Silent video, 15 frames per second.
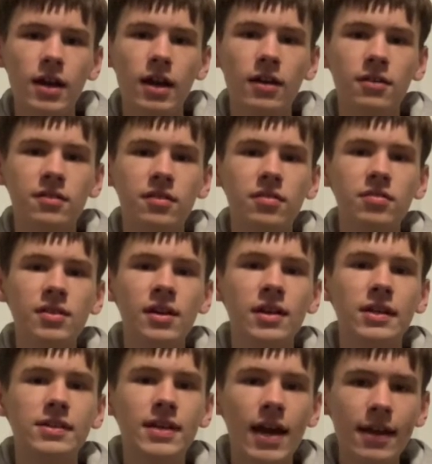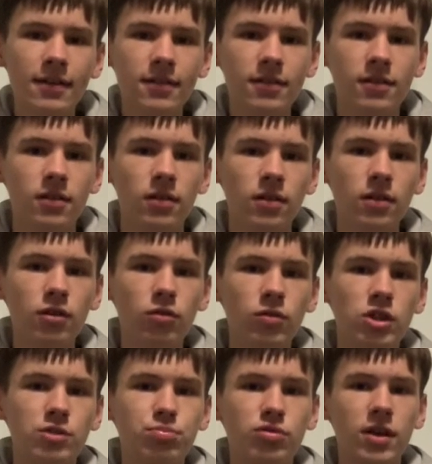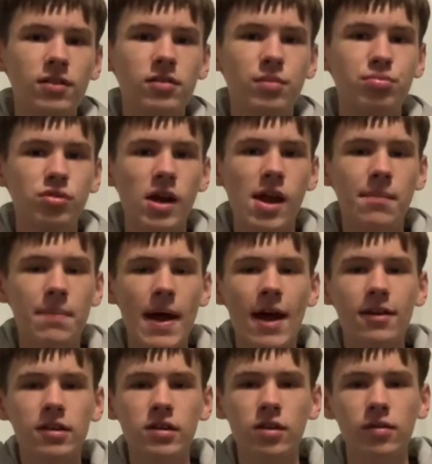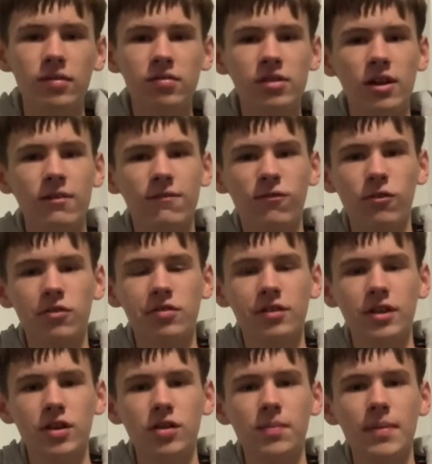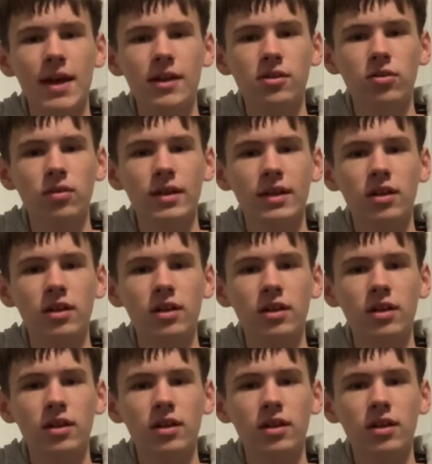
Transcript: it is instead a tentacle, which brings the brain back to you instead of forcing you to manually